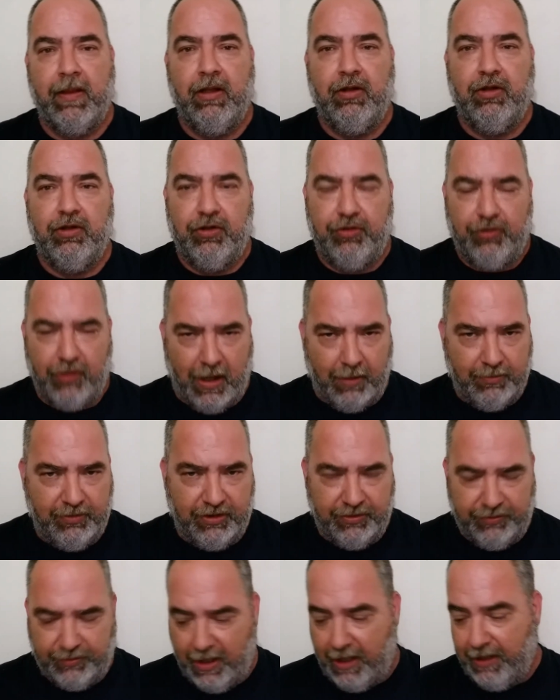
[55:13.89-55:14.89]
So I was
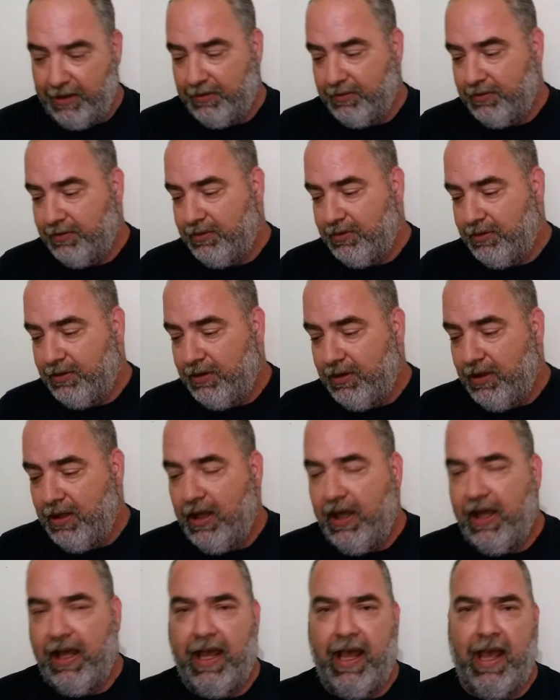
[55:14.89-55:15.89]
excited.
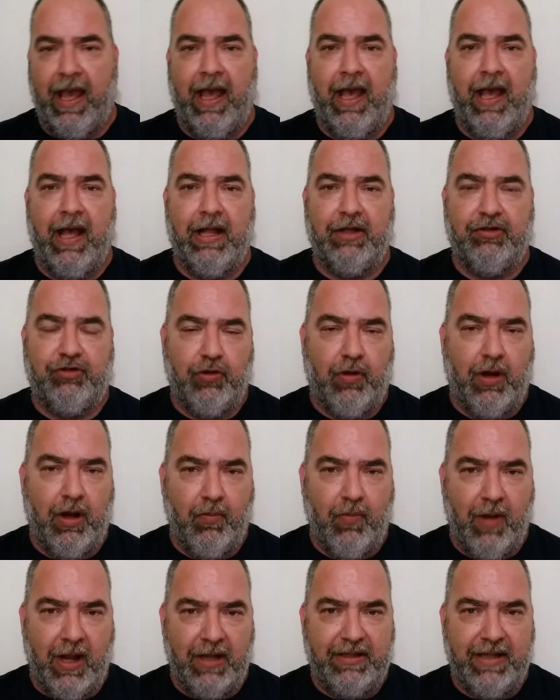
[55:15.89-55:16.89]
And so I
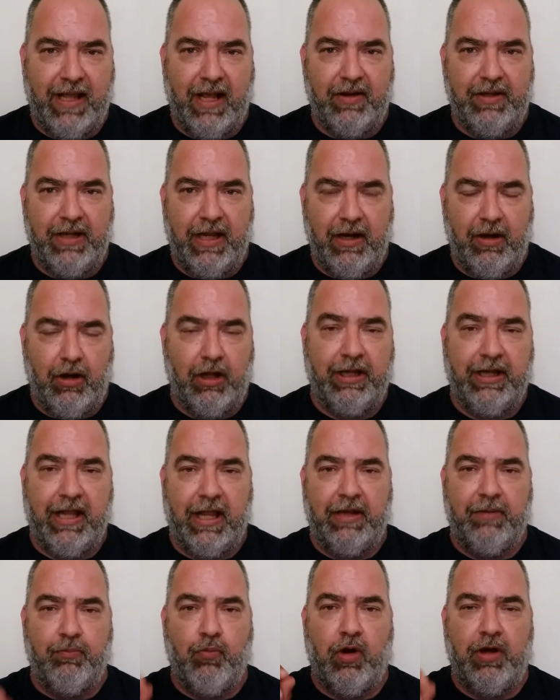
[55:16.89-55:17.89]
went down there. They
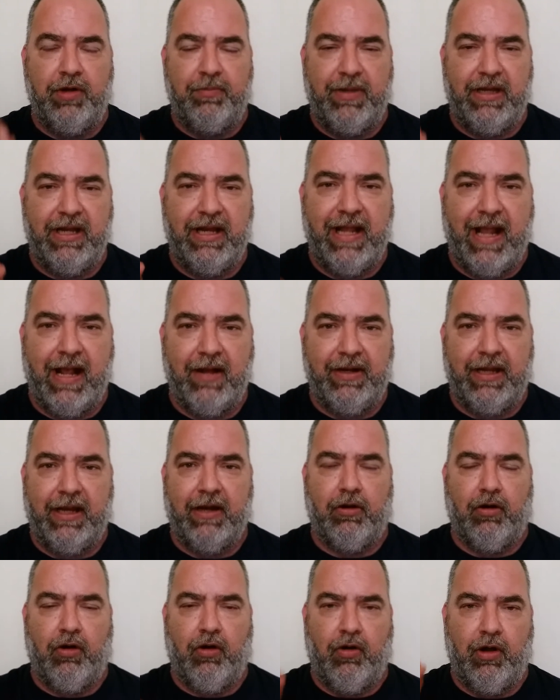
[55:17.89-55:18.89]
wanted me down
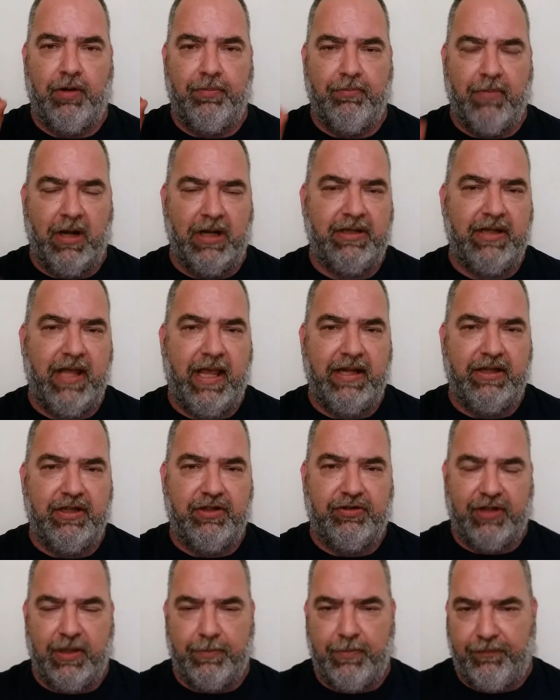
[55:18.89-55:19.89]
there on Monday,
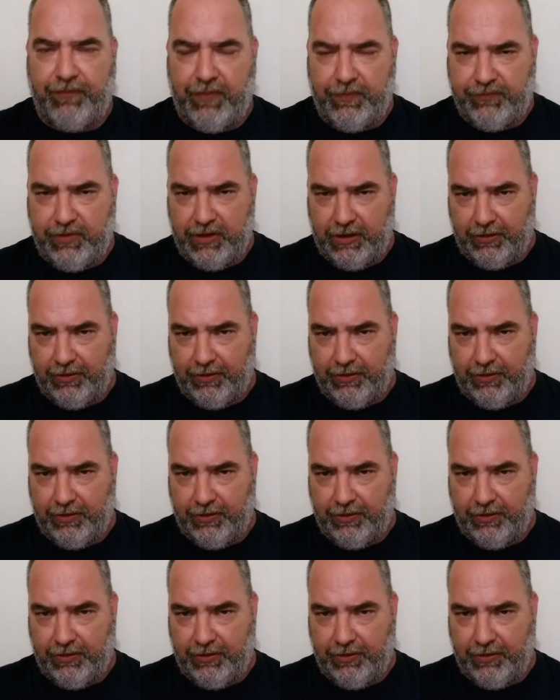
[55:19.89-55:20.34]
December 15th.